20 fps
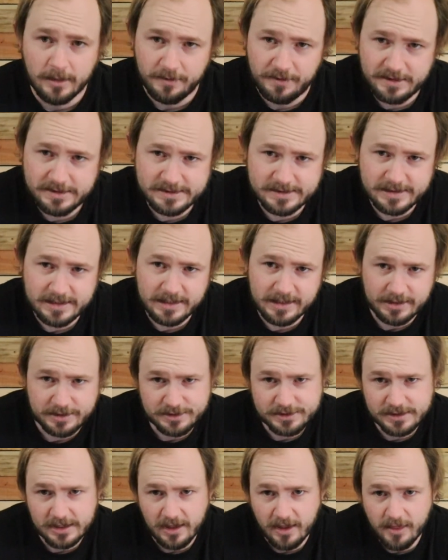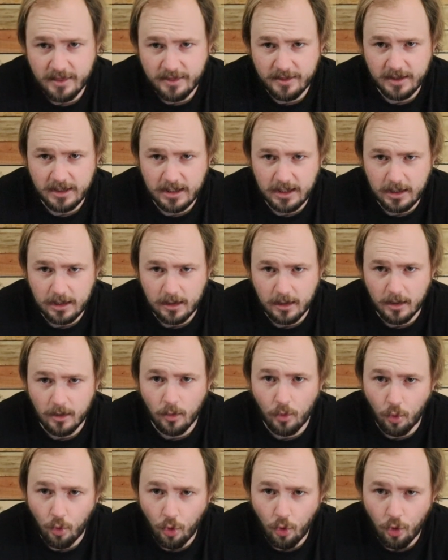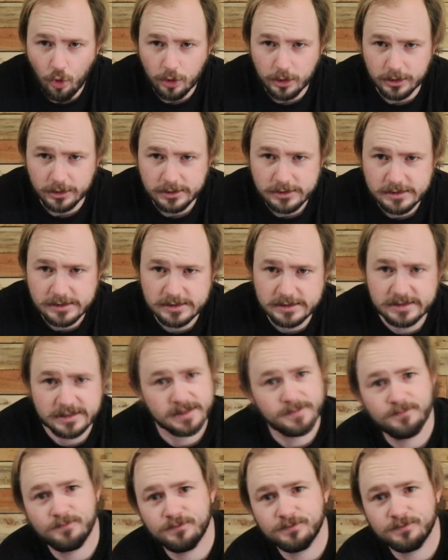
This is the August